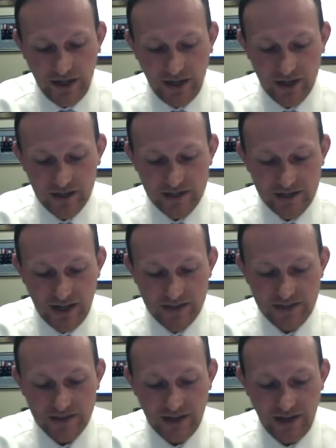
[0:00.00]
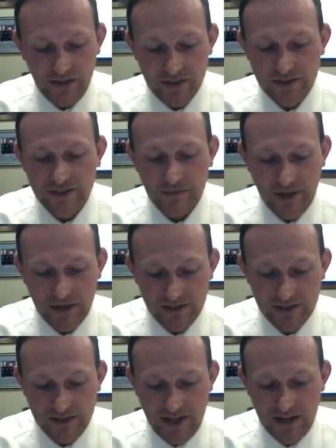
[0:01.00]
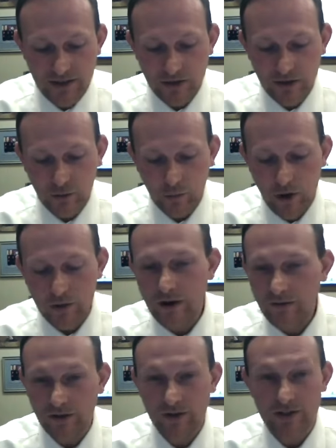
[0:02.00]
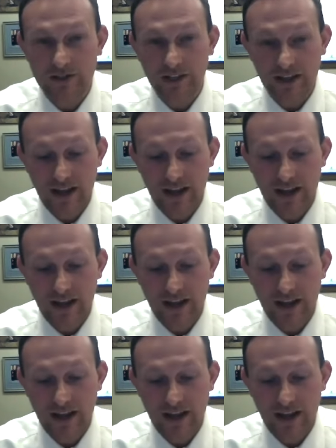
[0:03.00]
And it says, uh, the subtitle is "Say No to the Woke Revolution."